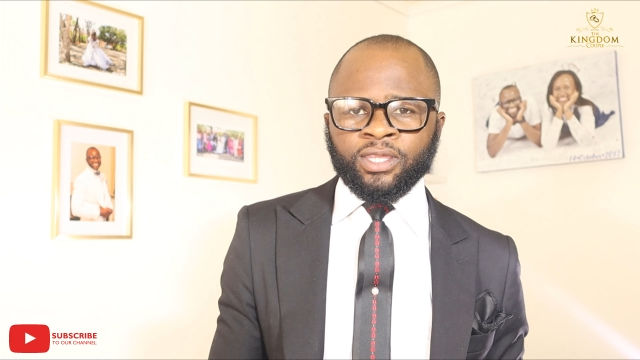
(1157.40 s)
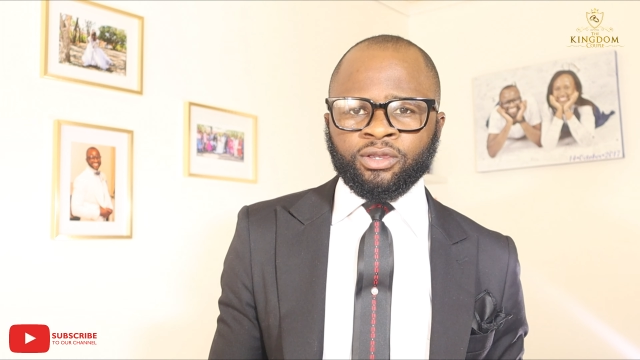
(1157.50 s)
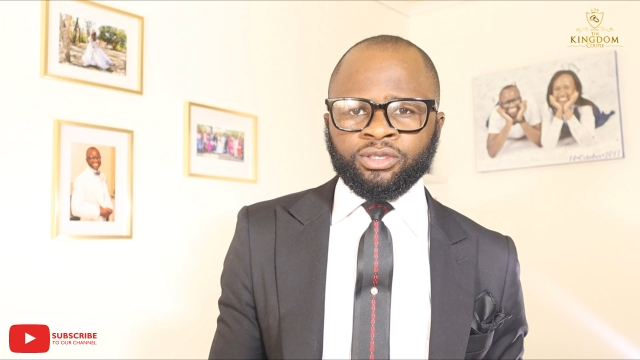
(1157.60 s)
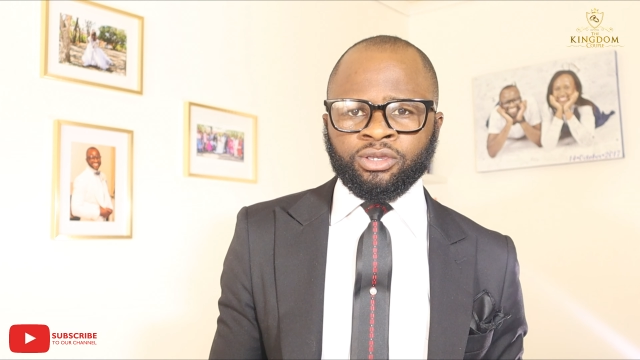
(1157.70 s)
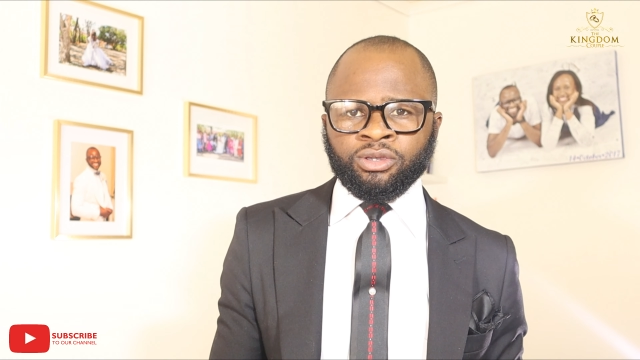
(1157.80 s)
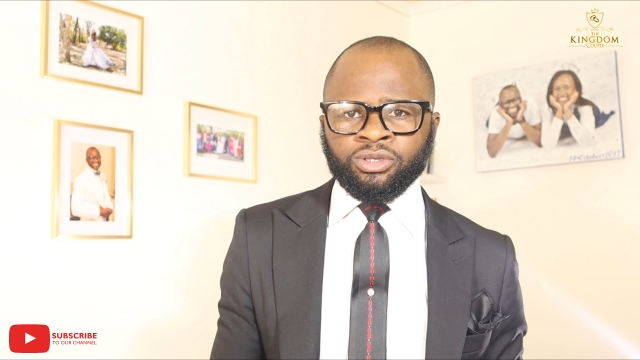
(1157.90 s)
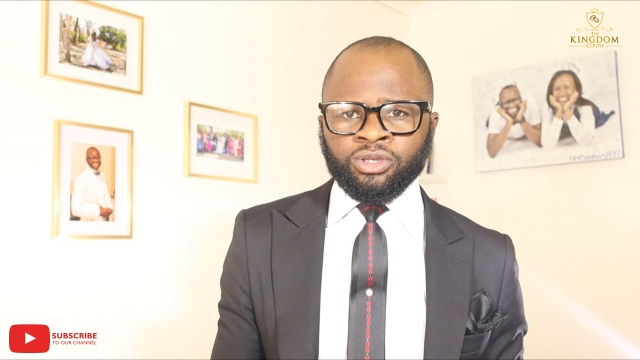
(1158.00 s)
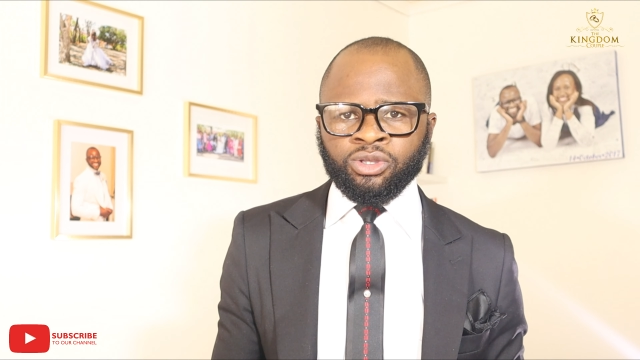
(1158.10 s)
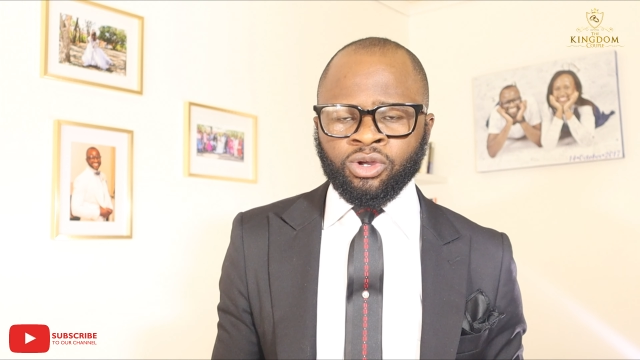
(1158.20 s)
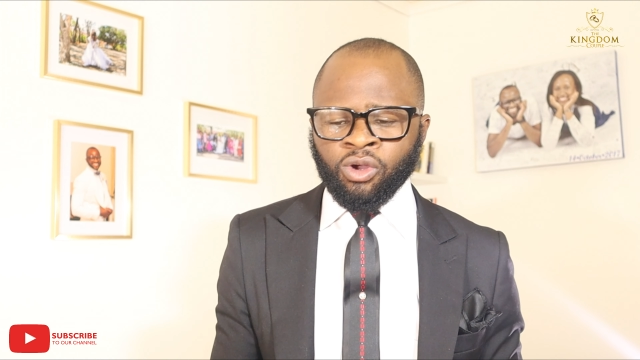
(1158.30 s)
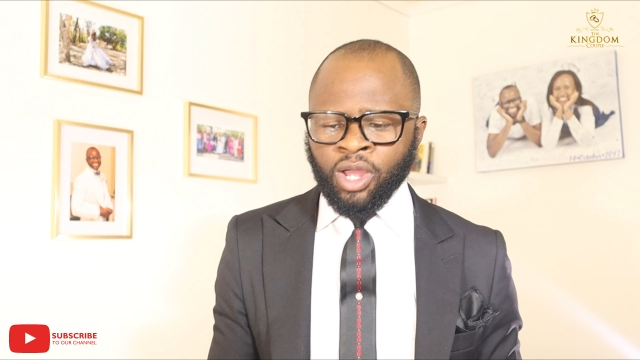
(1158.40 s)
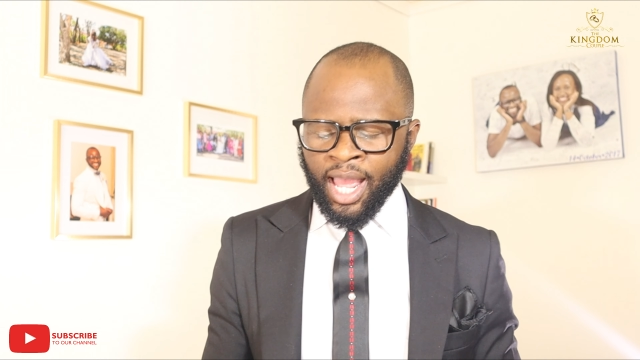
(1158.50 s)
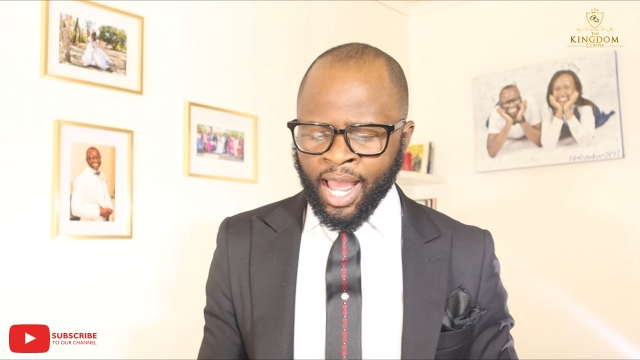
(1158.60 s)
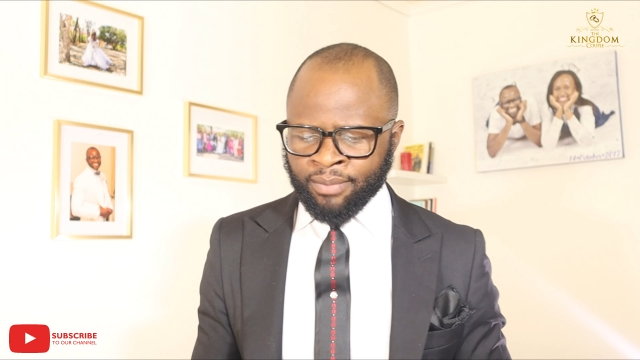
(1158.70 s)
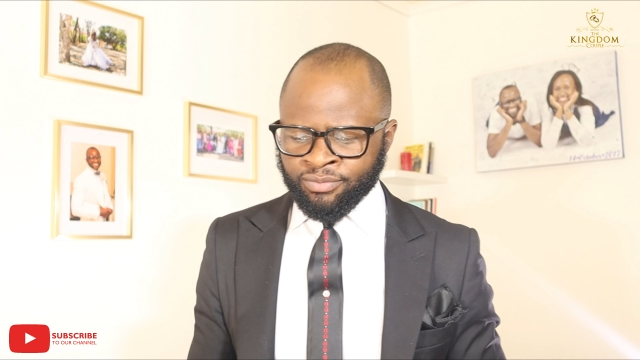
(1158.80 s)

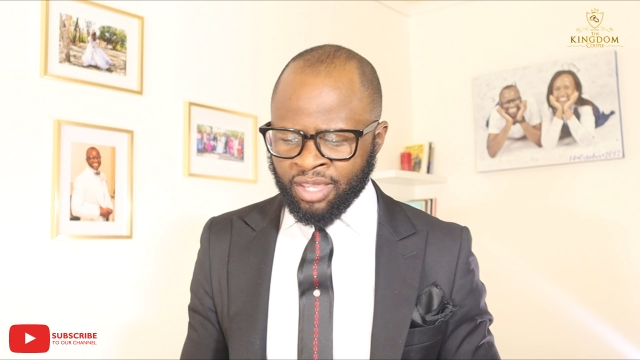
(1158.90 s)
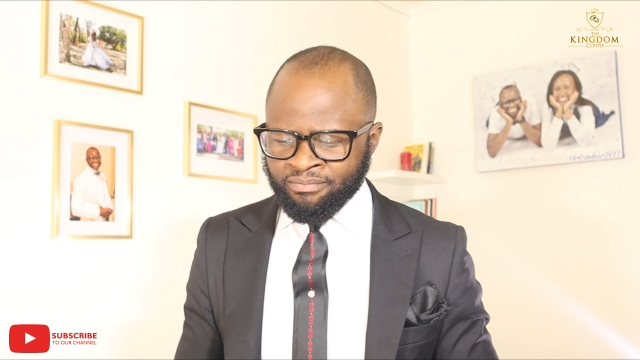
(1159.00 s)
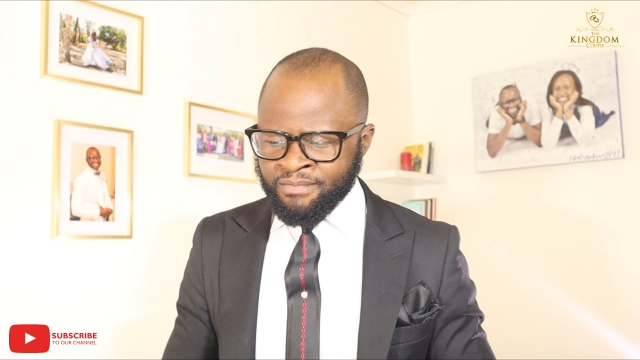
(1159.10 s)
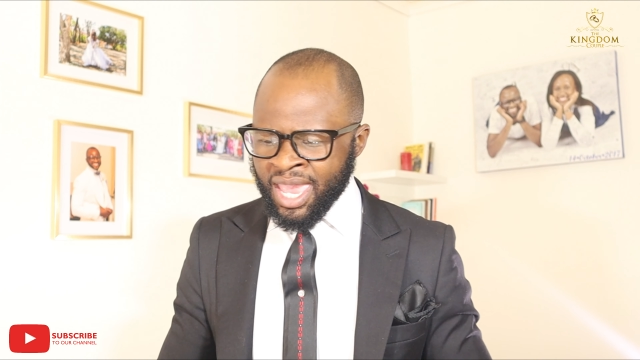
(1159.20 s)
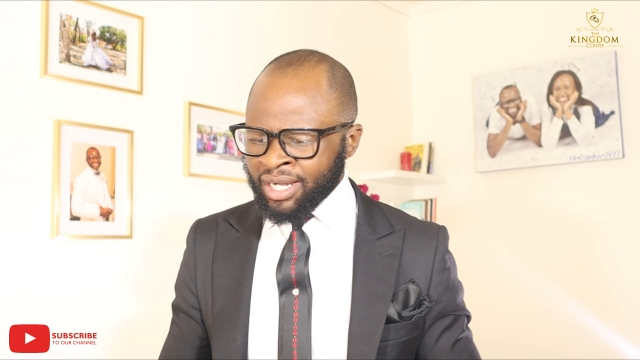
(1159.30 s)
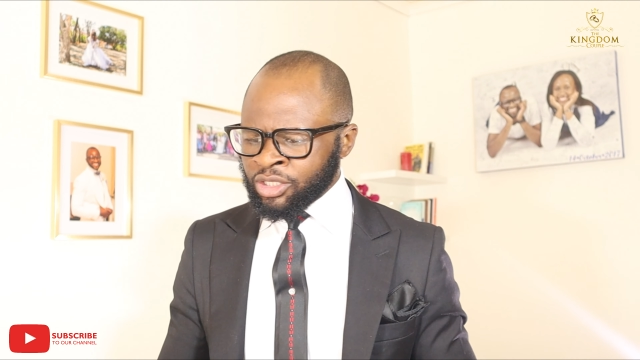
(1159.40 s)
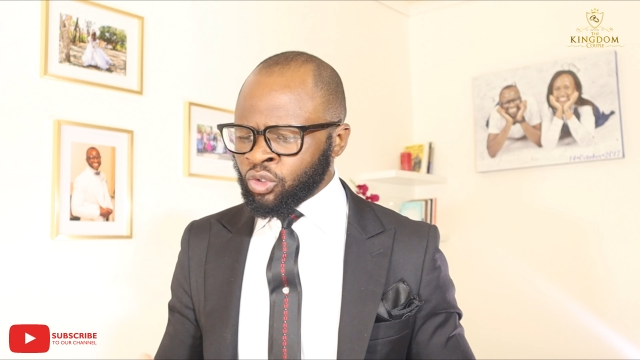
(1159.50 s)
Men